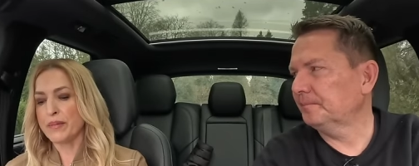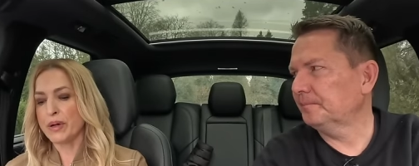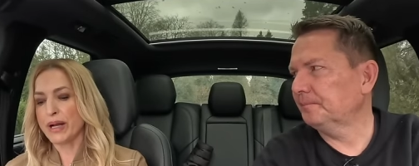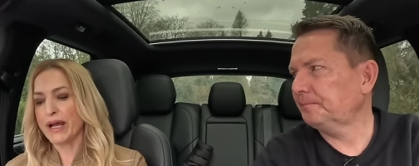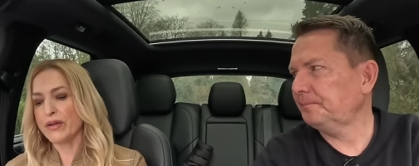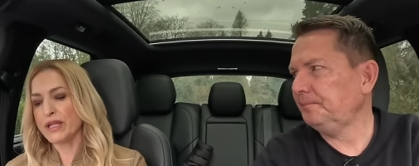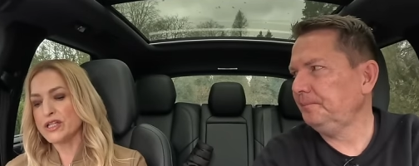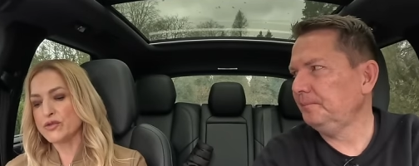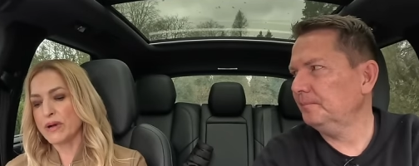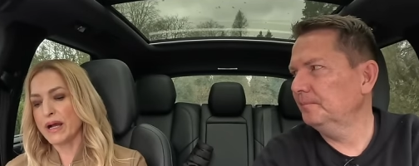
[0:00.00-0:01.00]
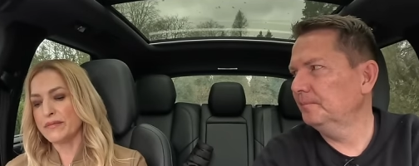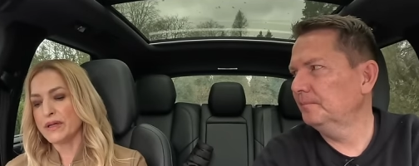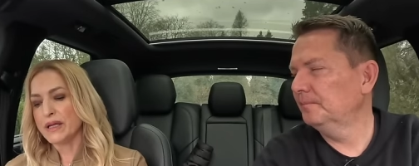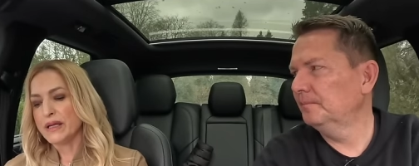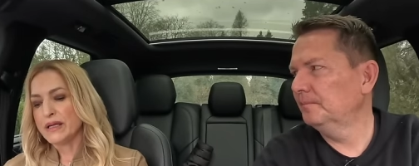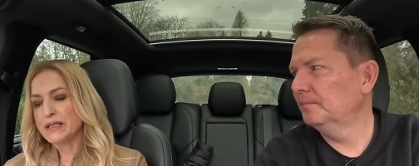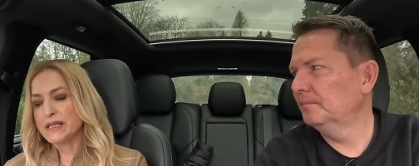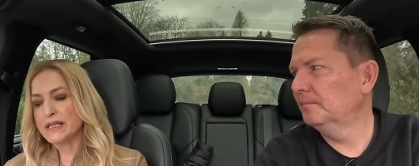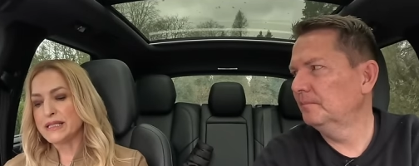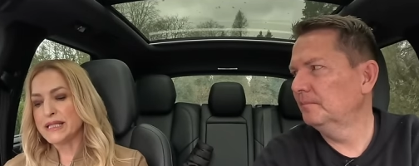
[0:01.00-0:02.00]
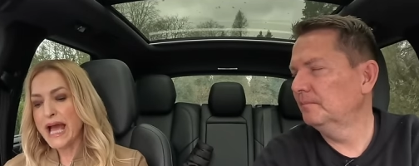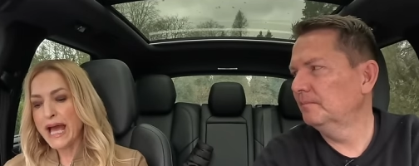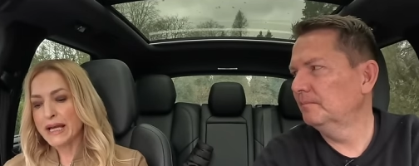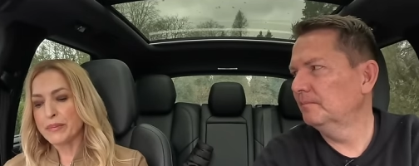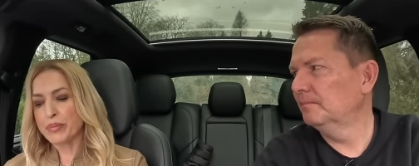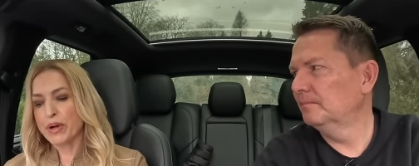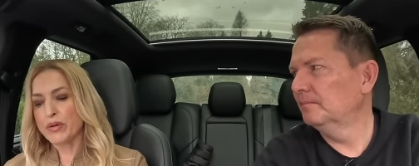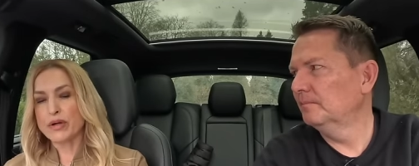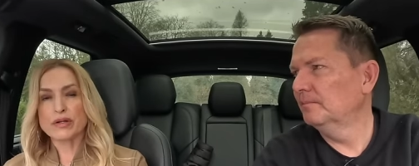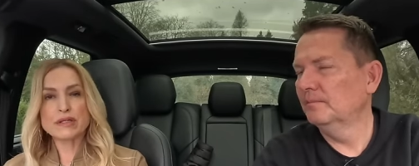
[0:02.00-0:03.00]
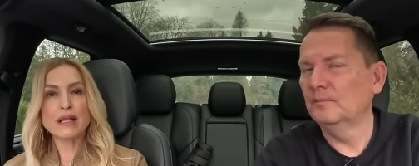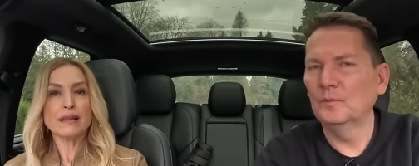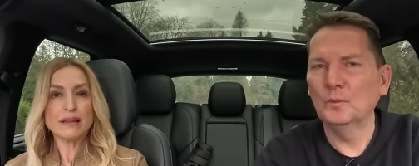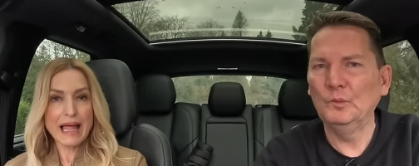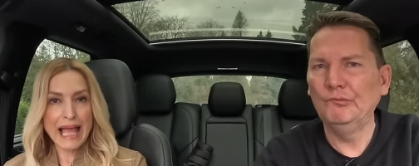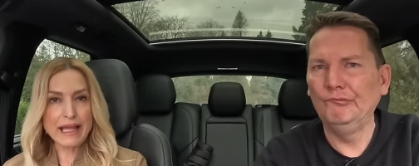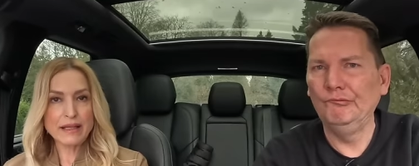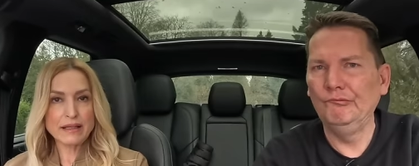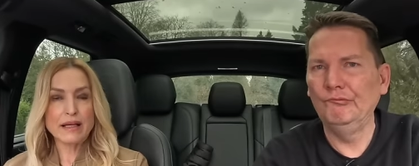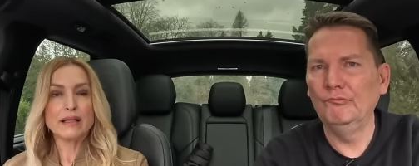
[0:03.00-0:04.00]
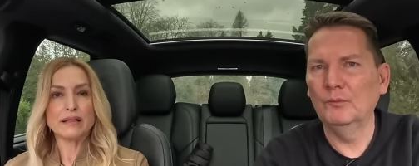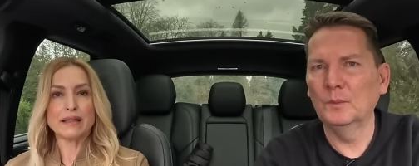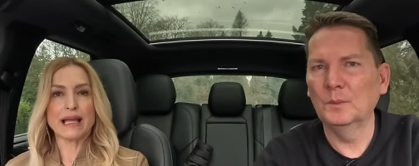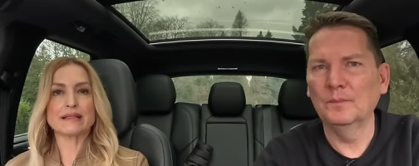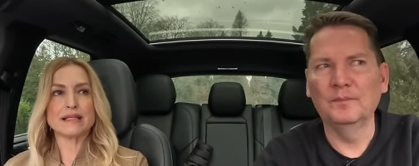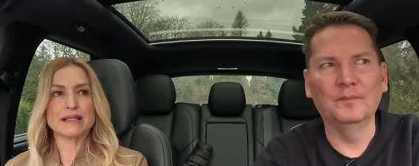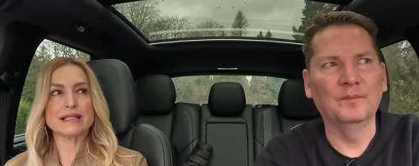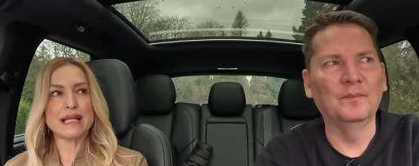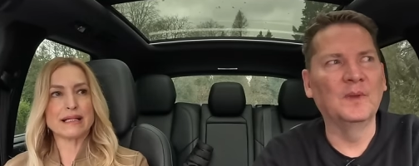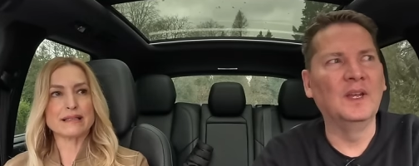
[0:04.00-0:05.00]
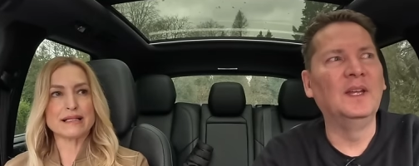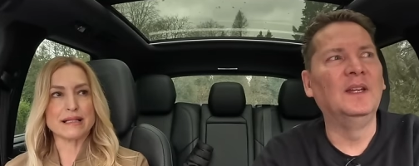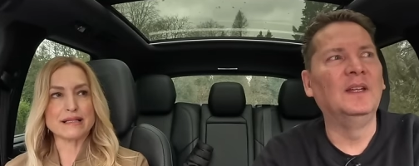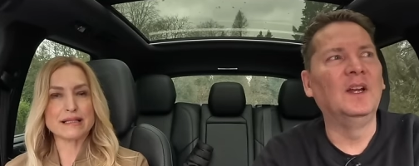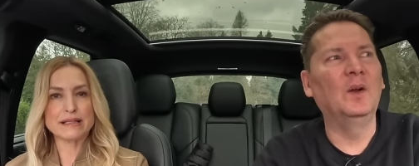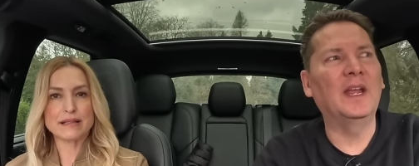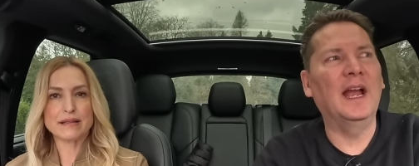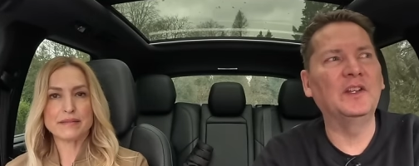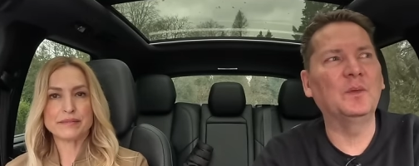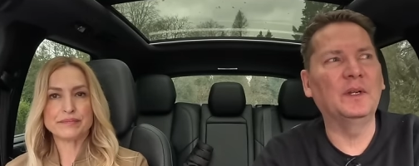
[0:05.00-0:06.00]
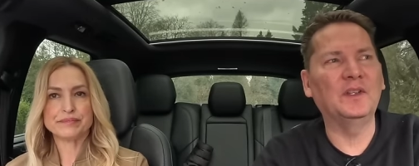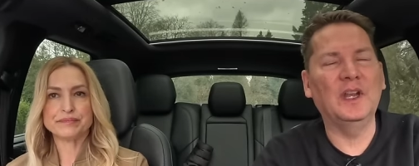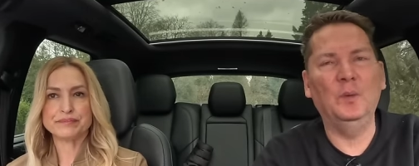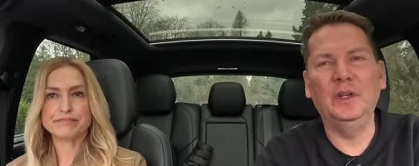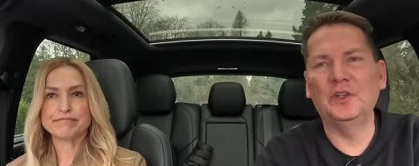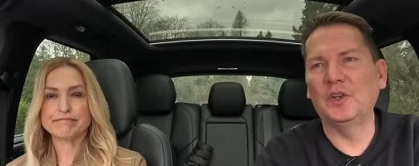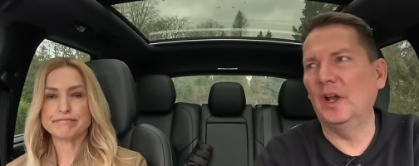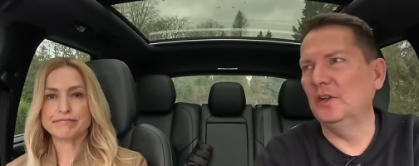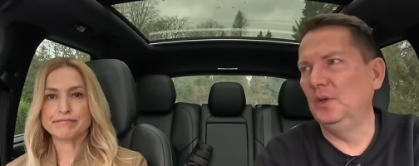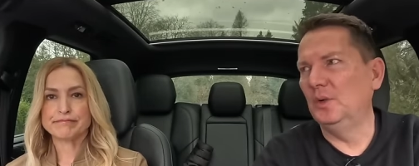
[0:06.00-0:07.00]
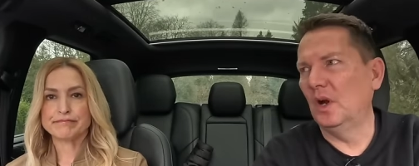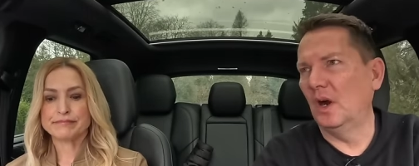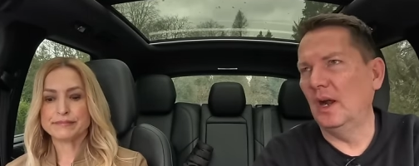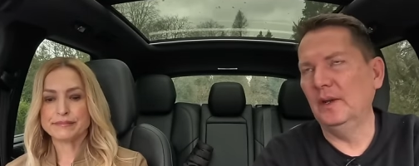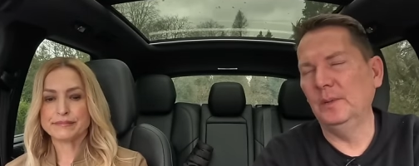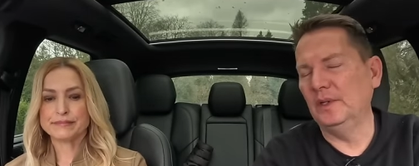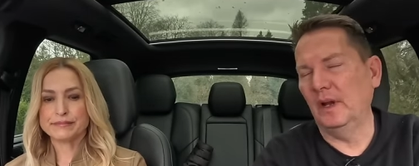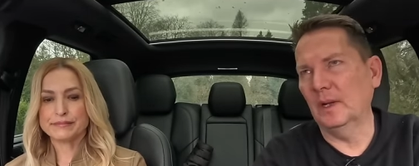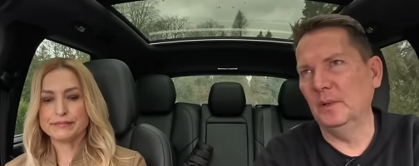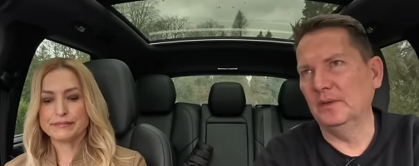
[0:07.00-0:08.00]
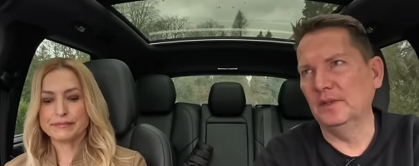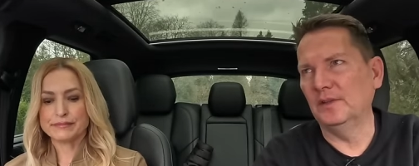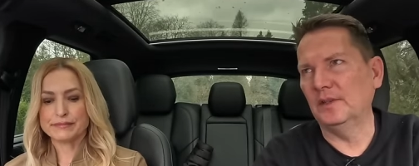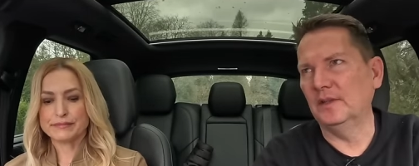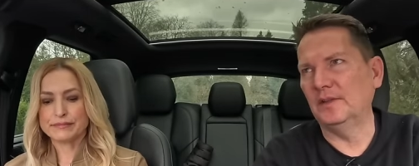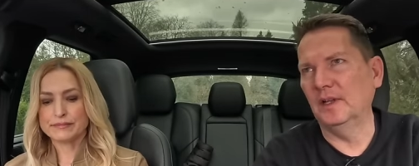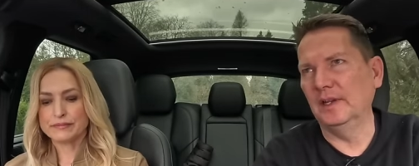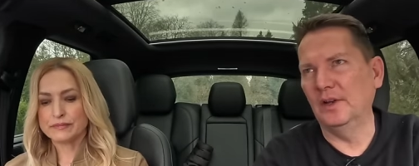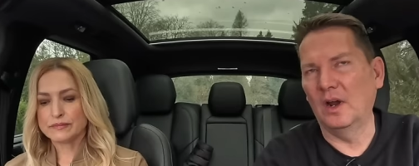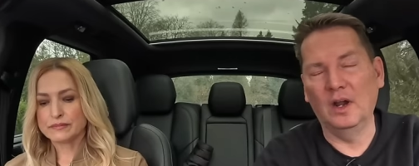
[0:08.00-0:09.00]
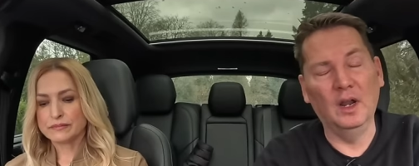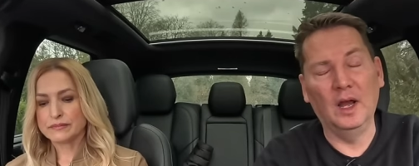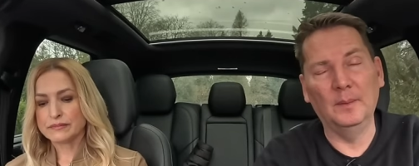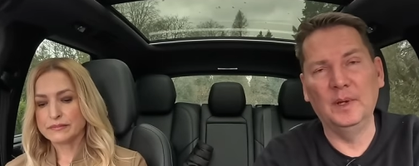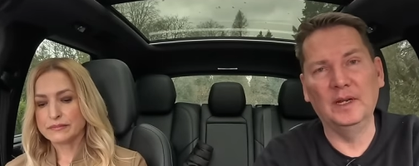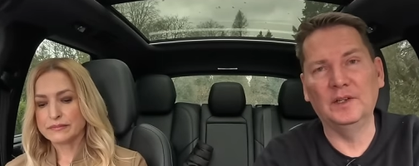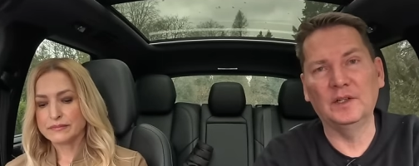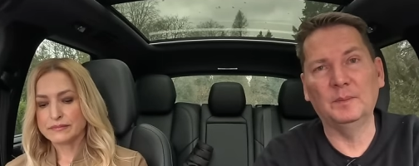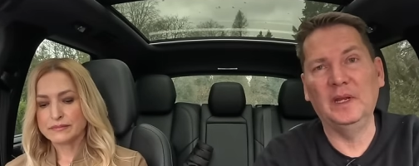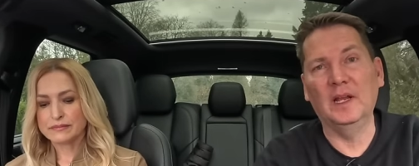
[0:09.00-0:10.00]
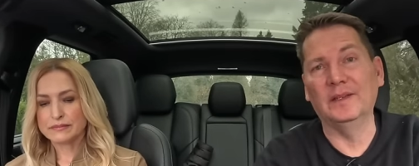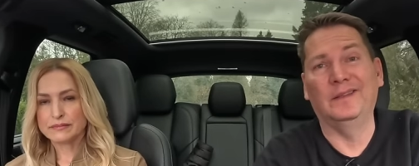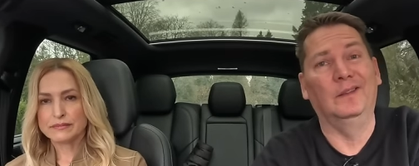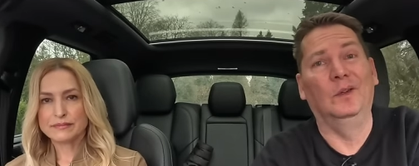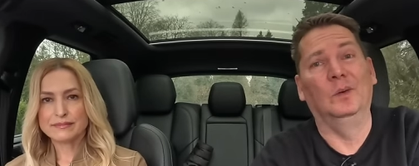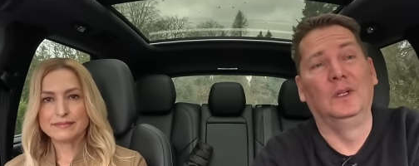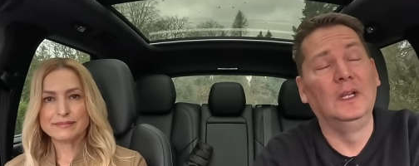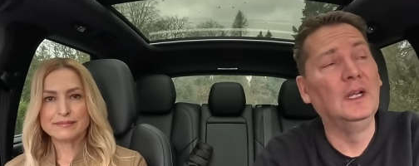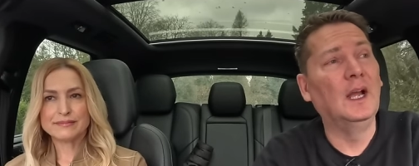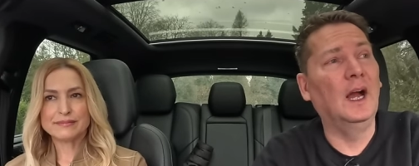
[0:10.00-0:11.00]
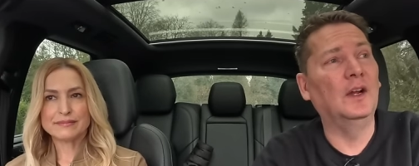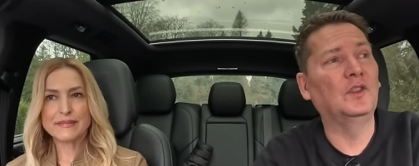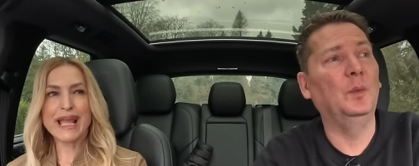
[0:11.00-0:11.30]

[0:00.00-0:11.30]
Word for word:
Speaker 1: about how they drive to data brokers like LexisNexis.
Speaker 2: Okay, I just want to say we just got a new car. I know we talk about this, this silly car a lot, but it's just because it's new. Uh, so